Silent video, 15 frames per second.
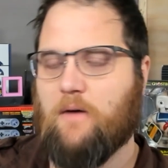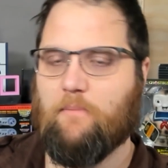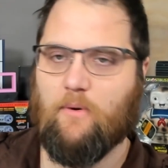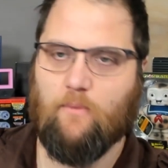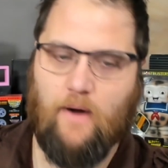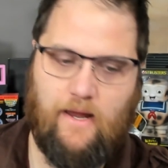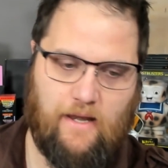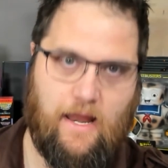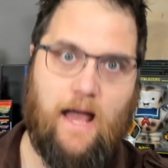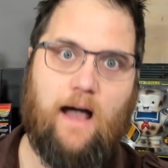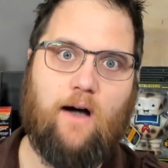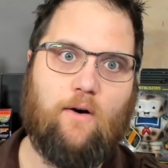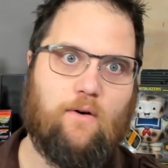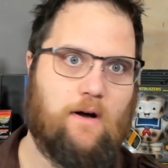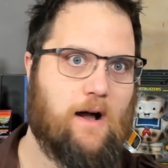But right
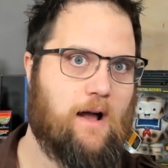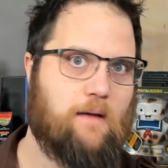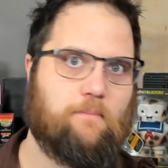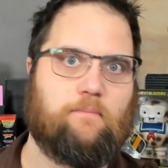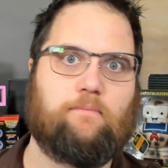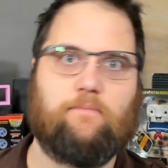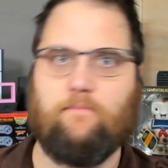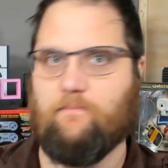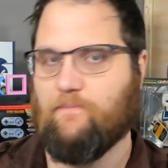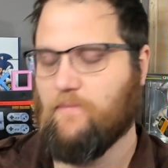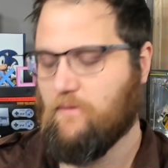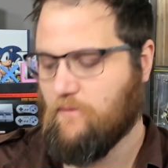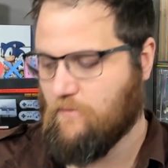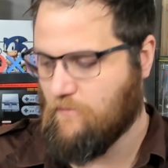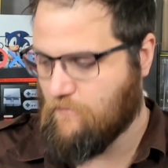now I'm
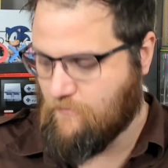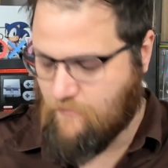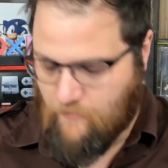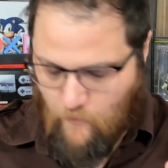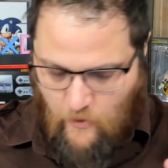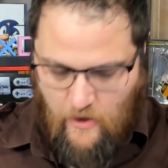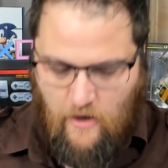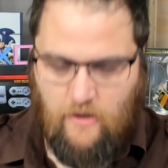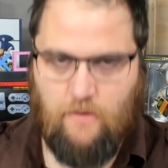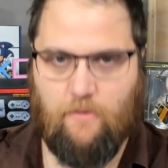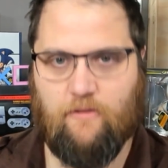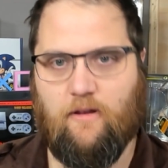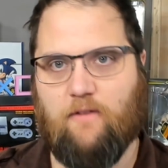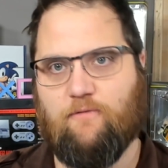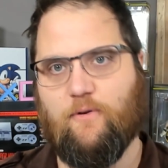
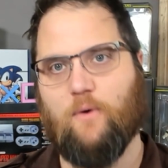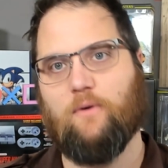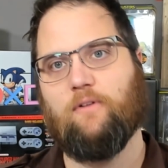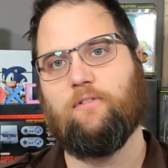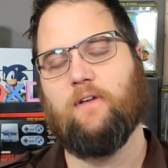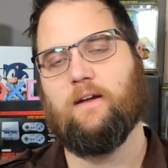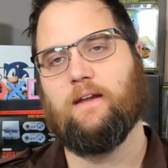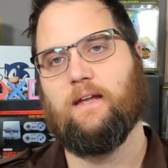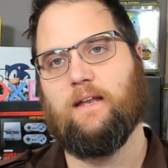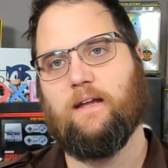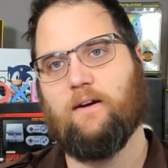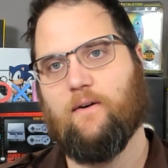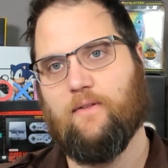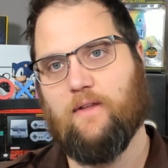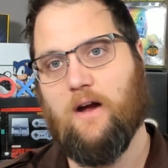100% focused on
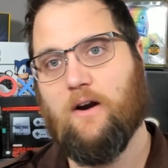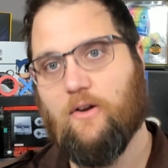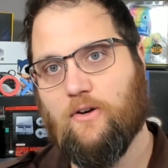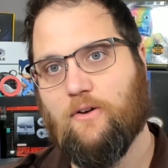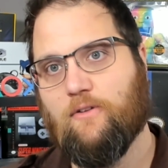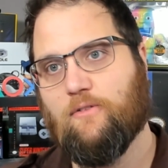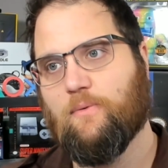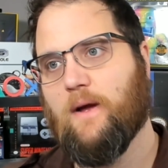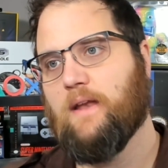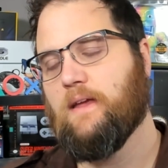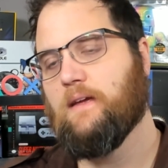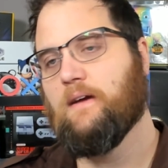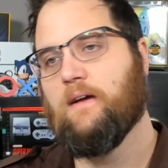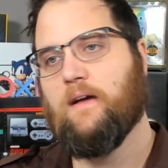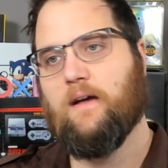getting all the articles ready.